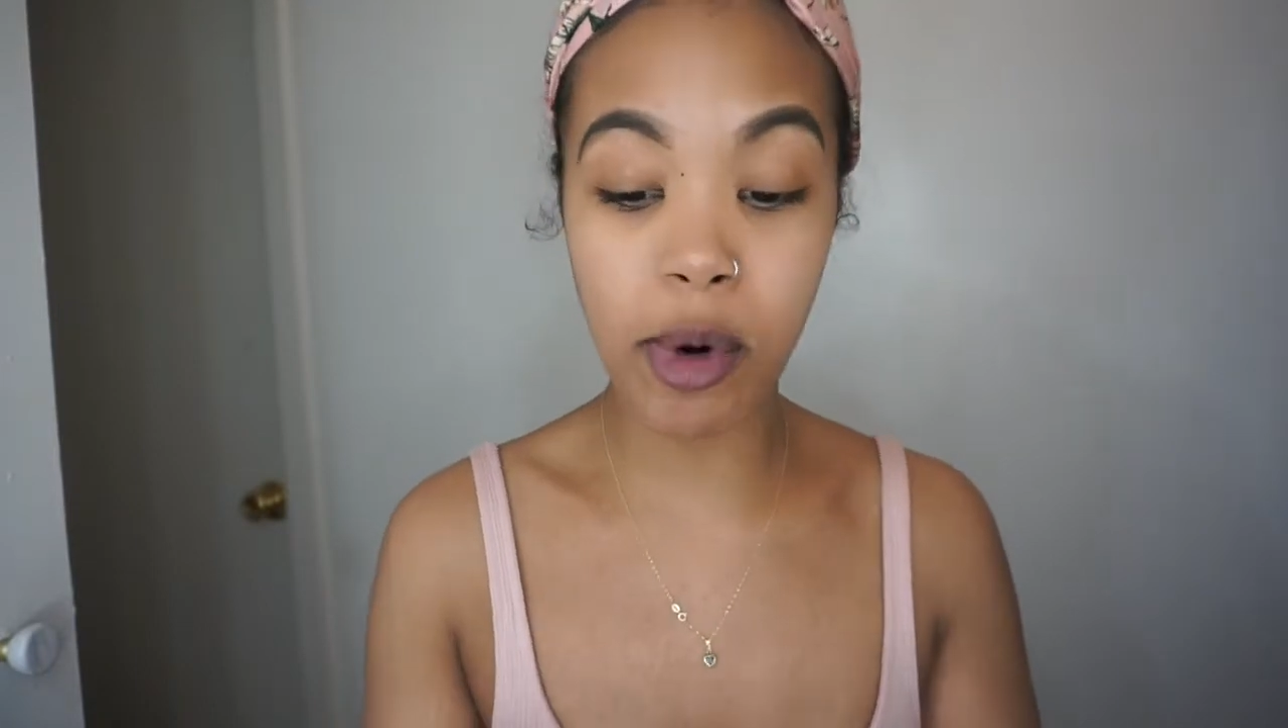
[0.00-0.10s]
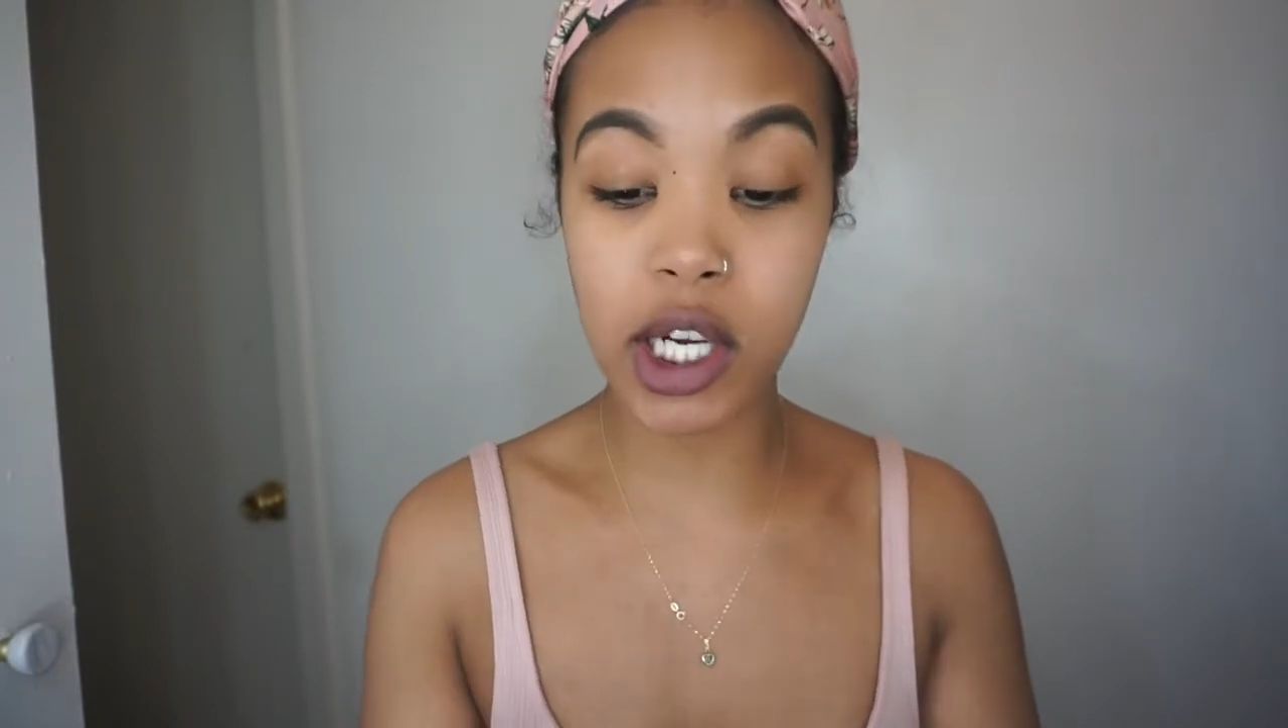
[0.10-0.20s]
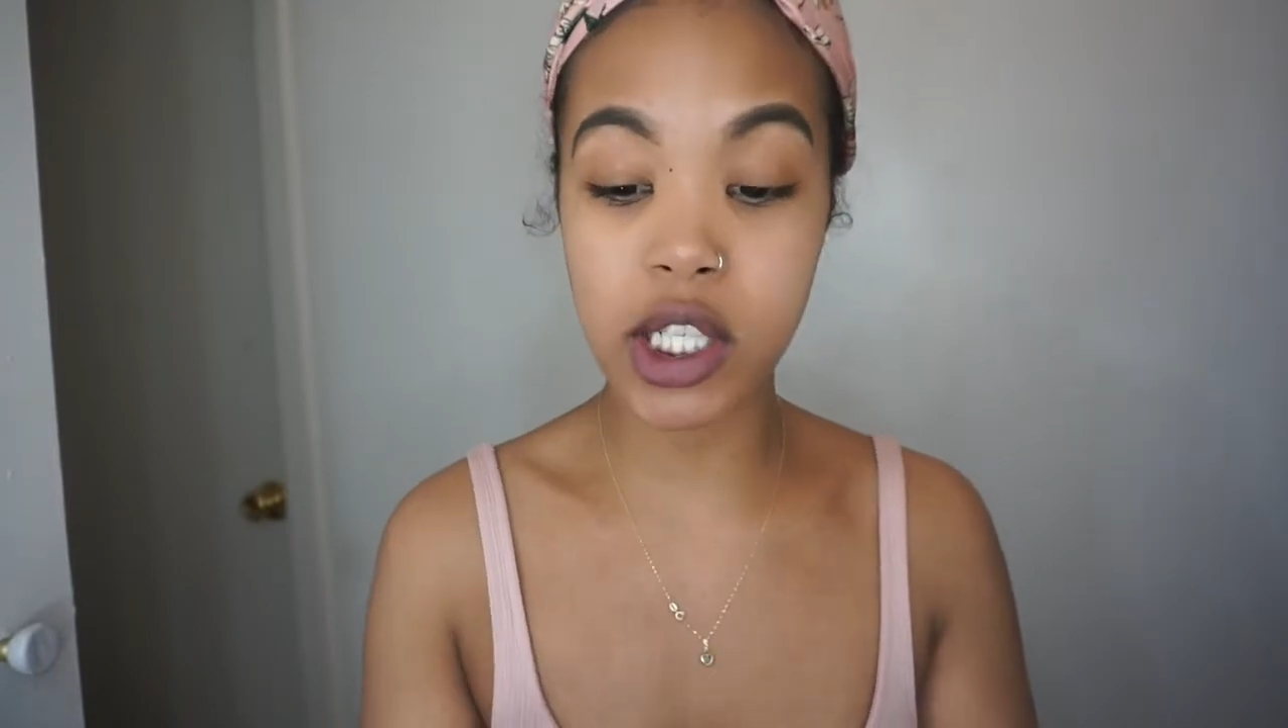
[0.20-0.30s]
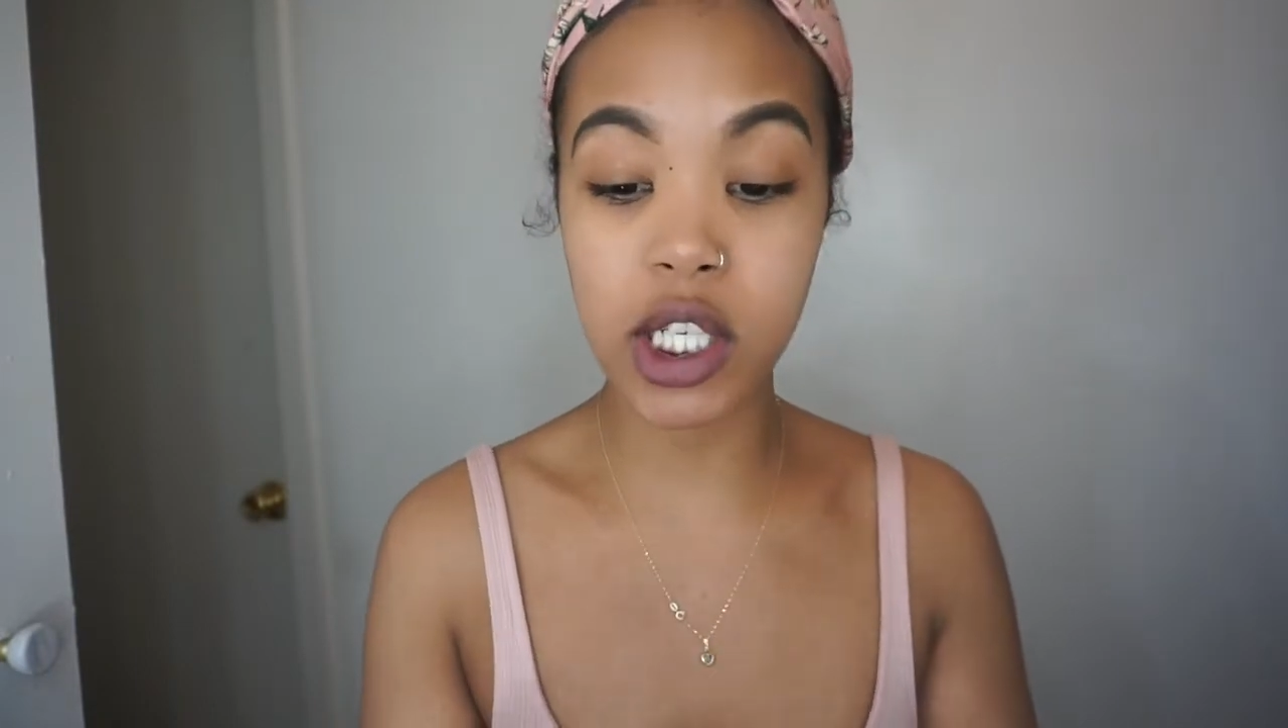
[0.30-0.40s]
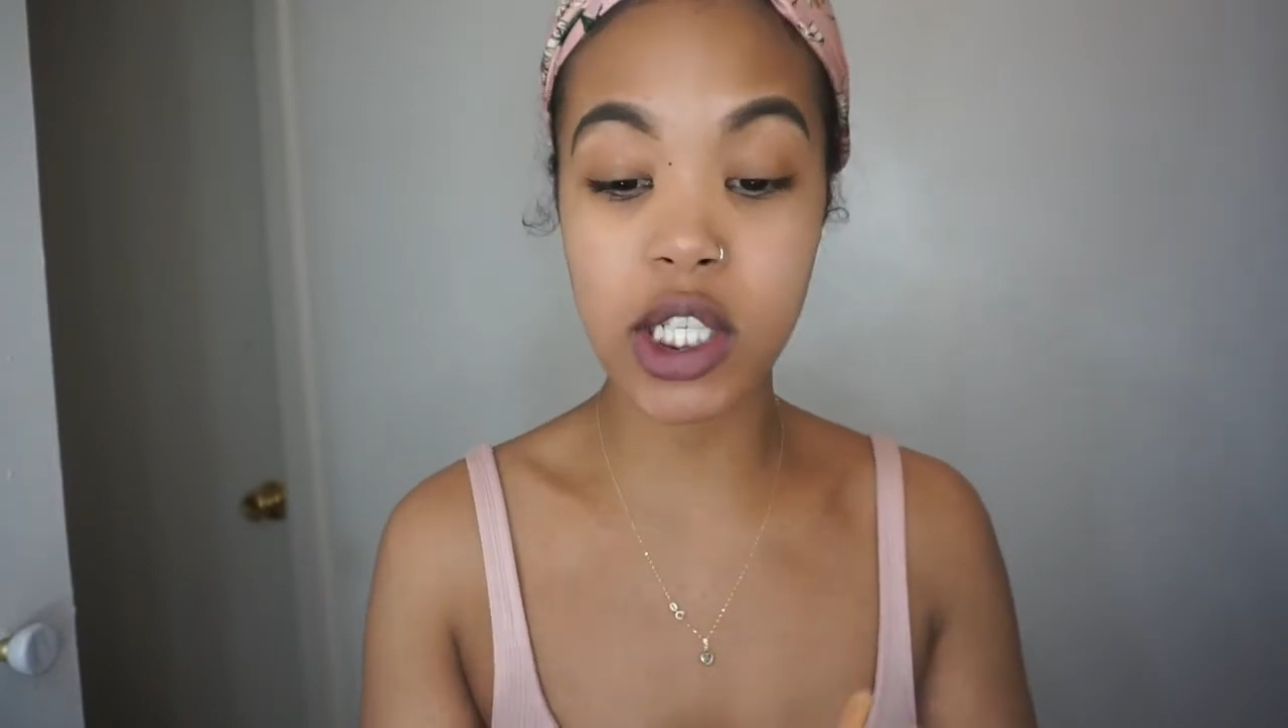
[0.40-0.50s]

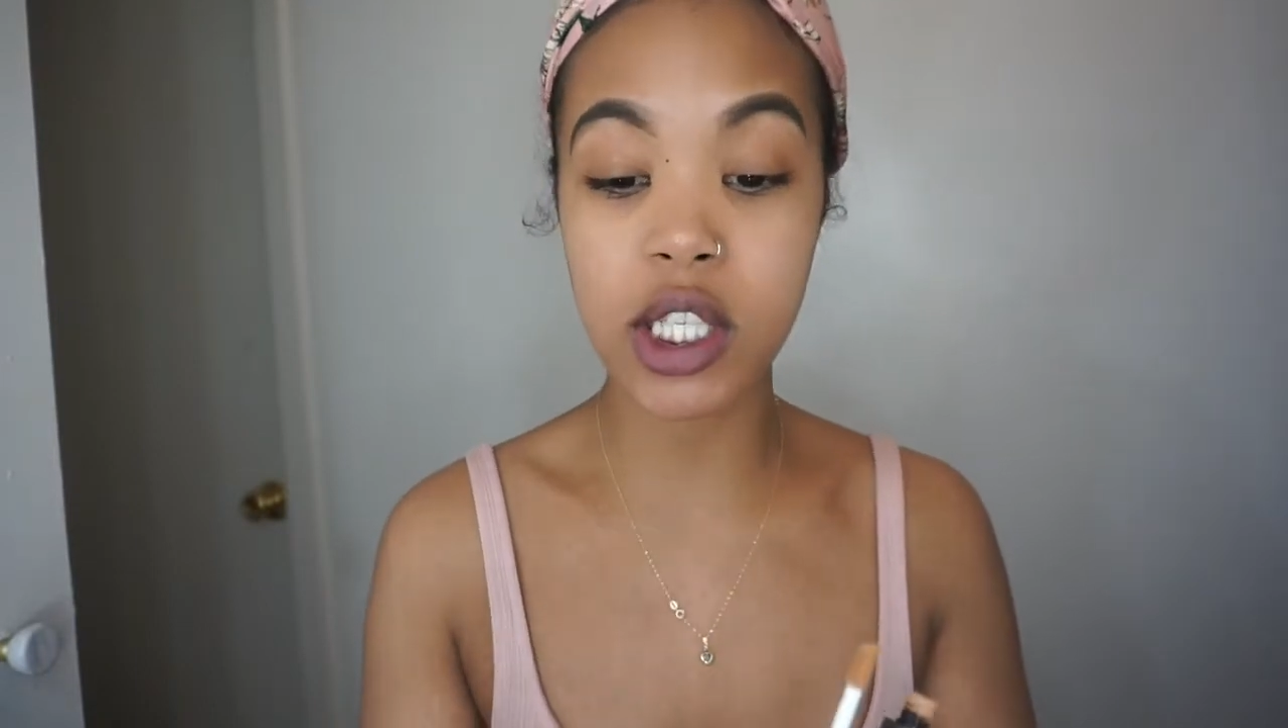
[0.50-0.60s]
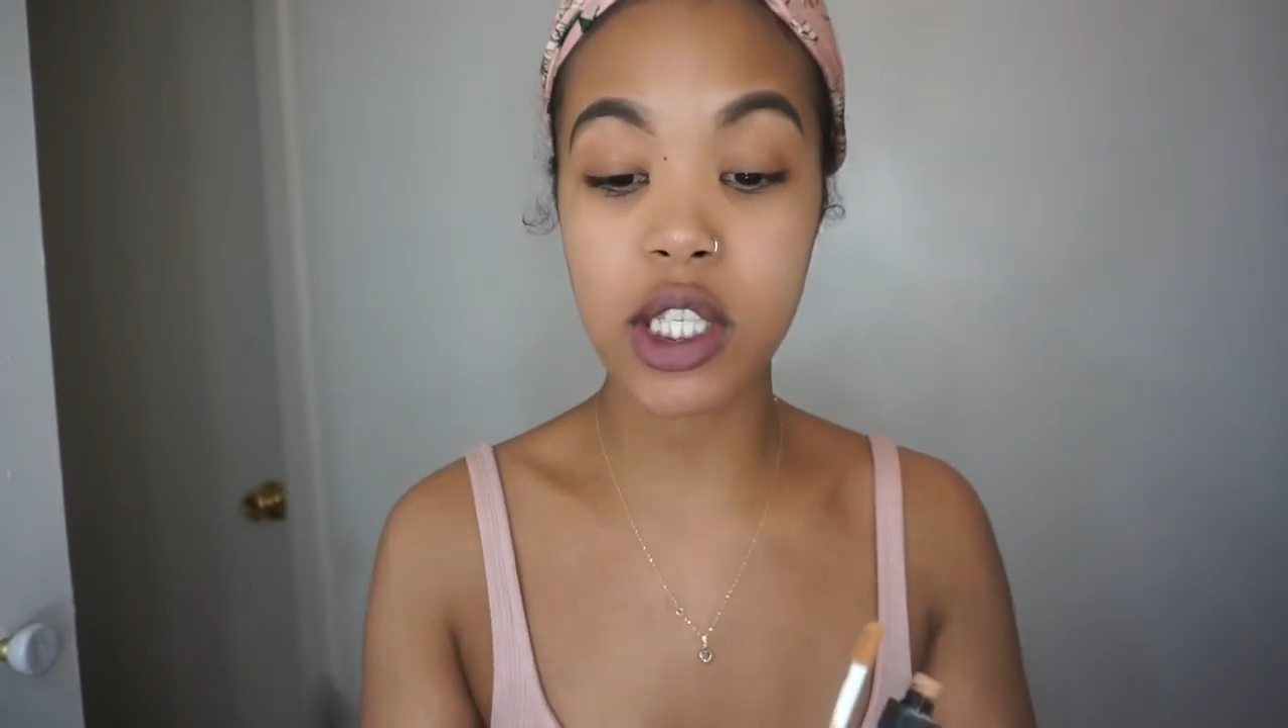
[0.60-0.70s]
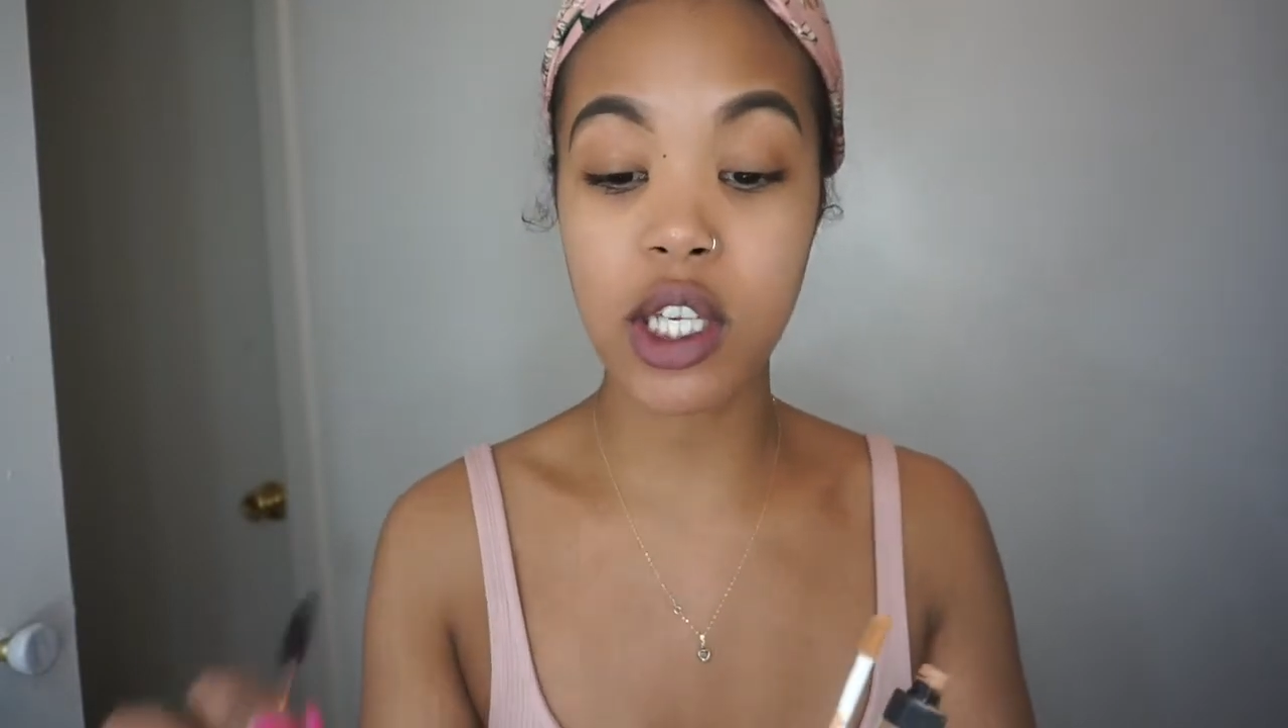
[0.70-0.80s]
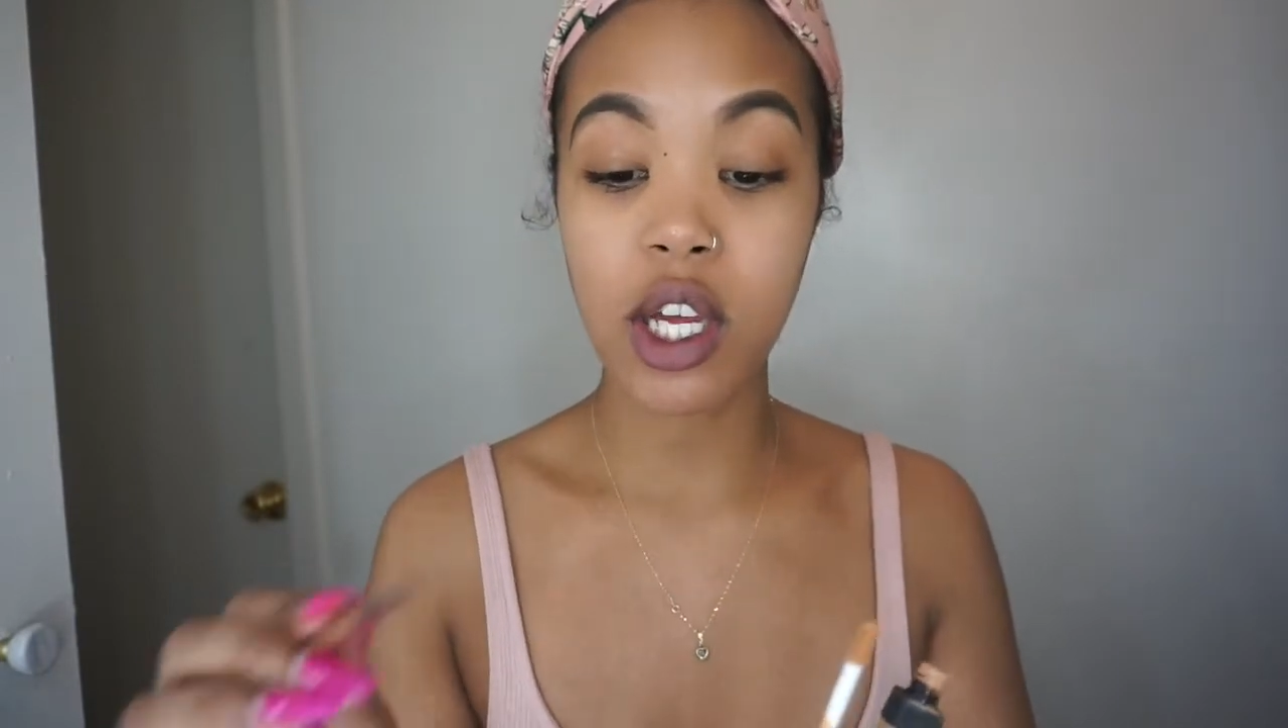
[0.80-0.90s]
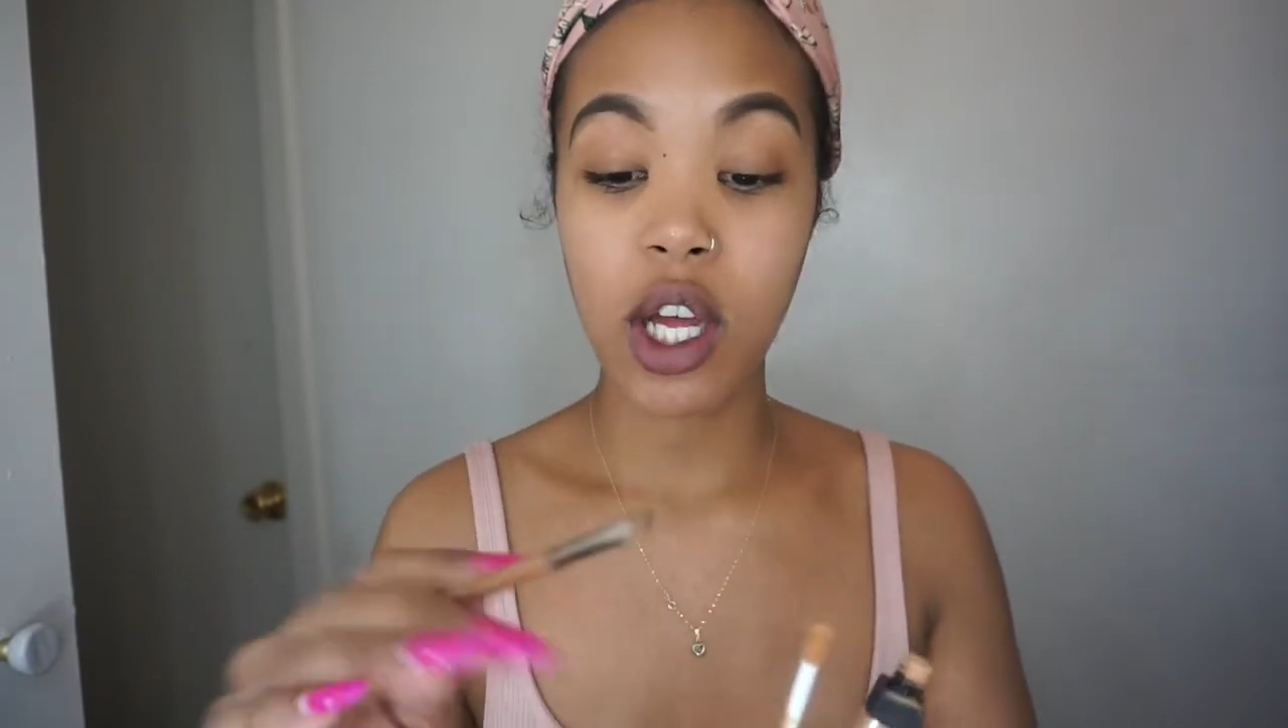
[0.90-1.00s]
brushes.